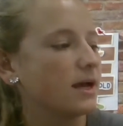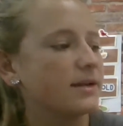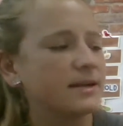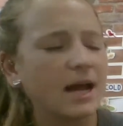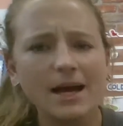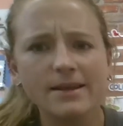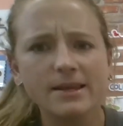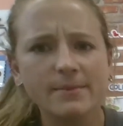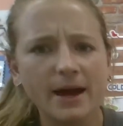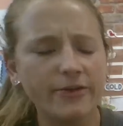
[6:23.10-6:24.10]
Not in
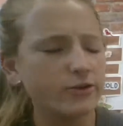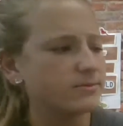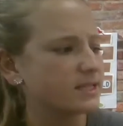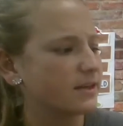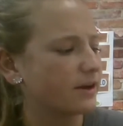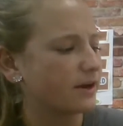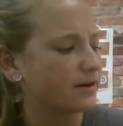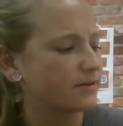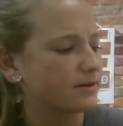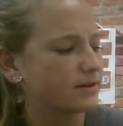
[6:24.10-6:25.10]
the bathrooms either.
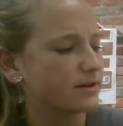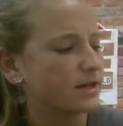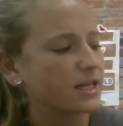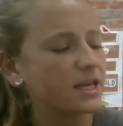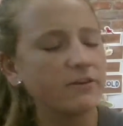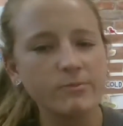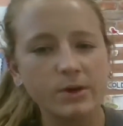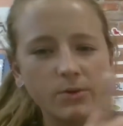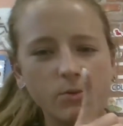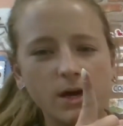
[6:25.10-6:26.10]
Give me
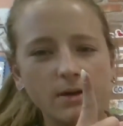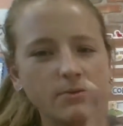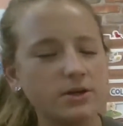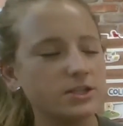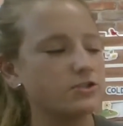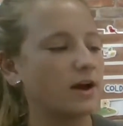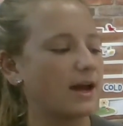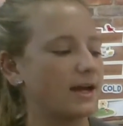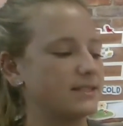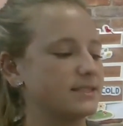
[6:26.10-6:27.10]
one more
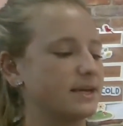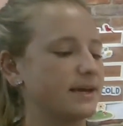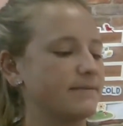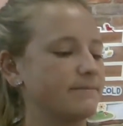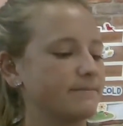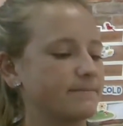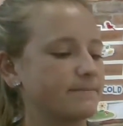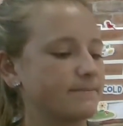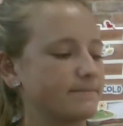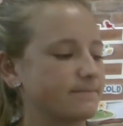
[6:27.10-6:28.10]
try, I say.
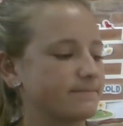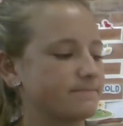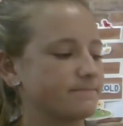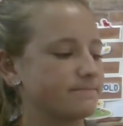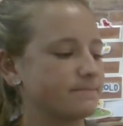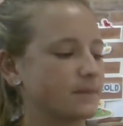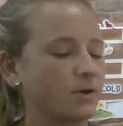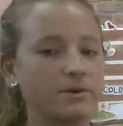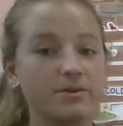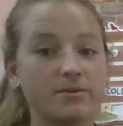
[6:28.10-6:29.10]

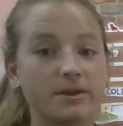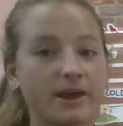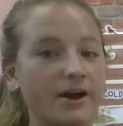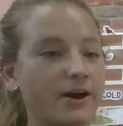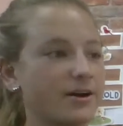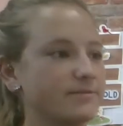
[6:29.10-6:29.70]
I wonder where they are.